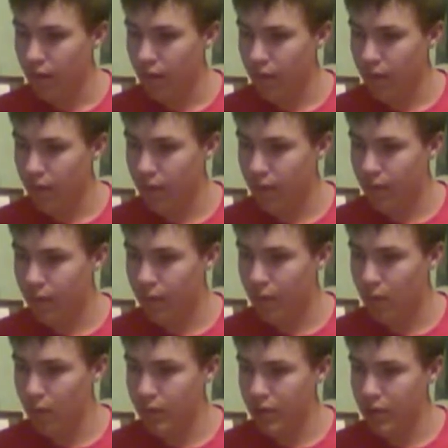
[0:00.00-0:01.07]

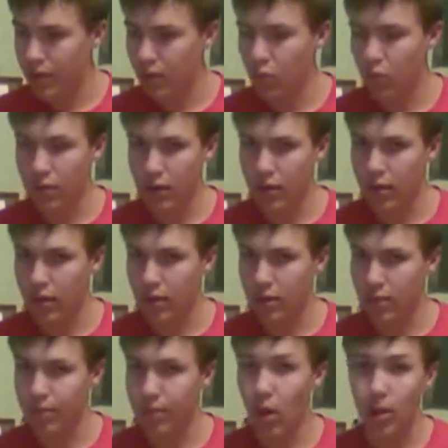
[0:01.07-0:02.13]
voting will be
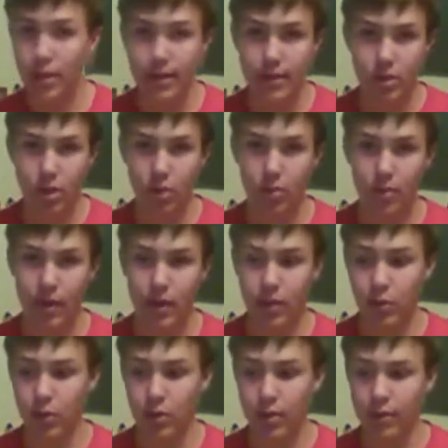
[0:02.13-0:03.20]
partly determined by
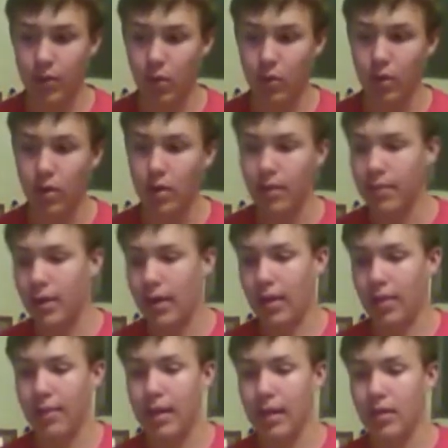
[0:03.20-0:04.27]
community vote, but
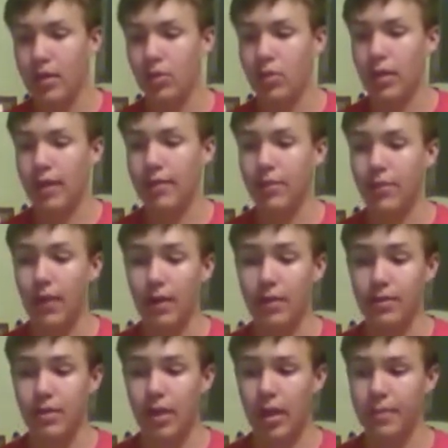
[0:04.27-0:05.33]
Alamagno will have the final
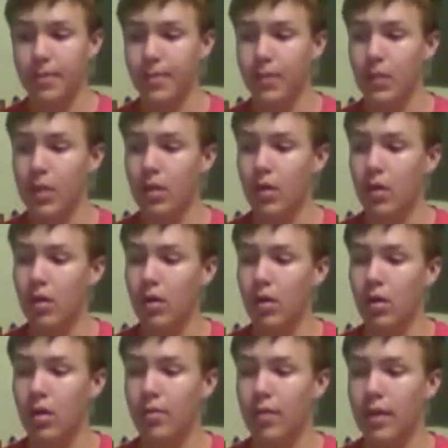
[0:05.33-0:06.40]
say.
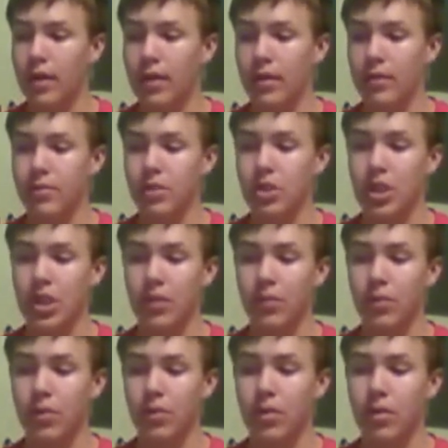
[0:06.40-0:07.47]
Any attempts to cheat
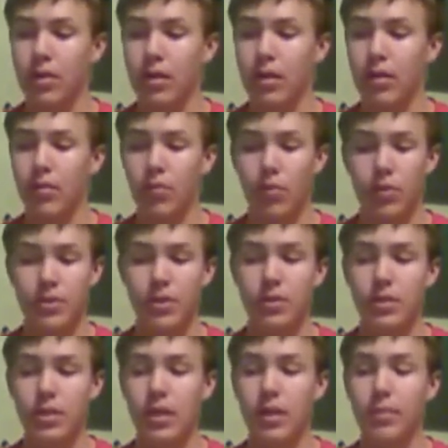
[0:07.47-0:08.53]
will
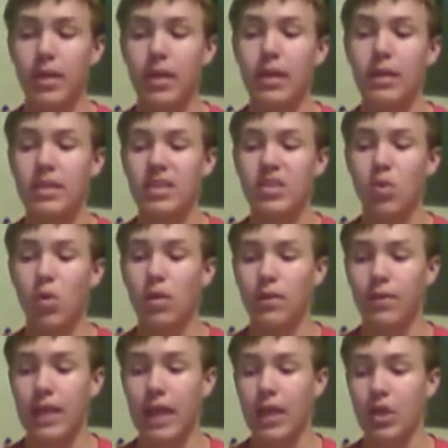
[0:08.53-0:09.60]
result in immediate
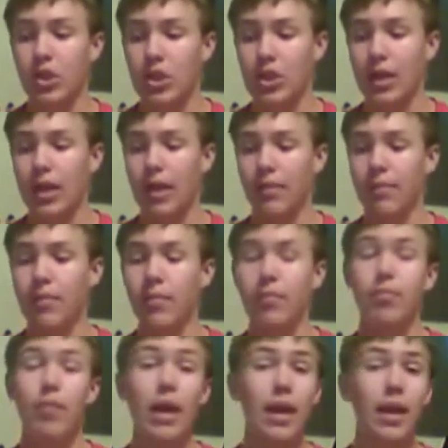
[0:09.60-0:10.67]
disqualification and
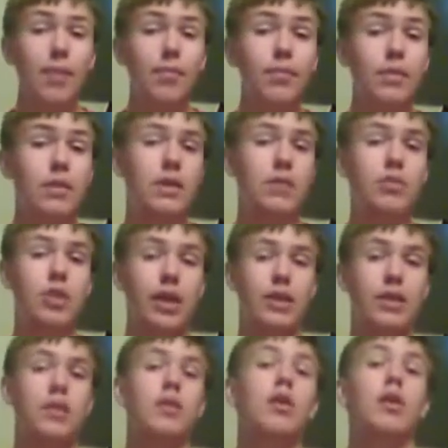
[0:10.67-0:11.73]
may be subject
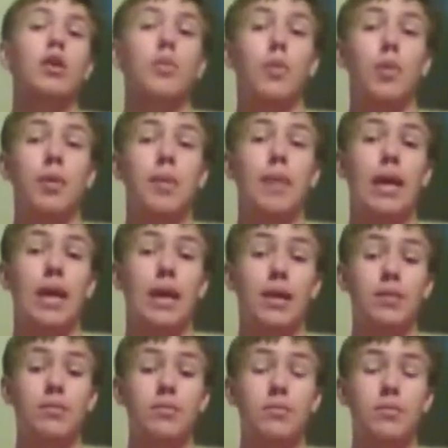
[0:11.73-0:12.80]
to permanent banning.
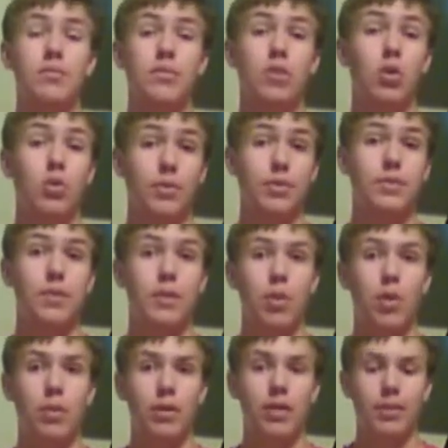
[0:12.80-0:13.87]
No one must be
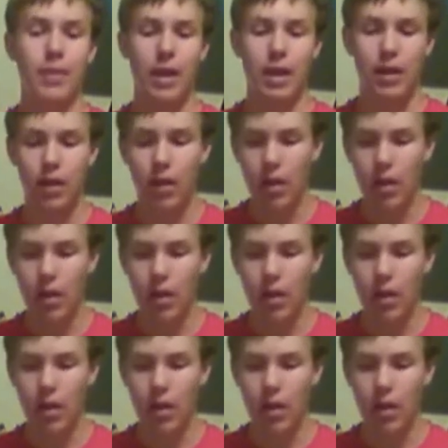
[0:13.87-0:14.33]
permanently banned.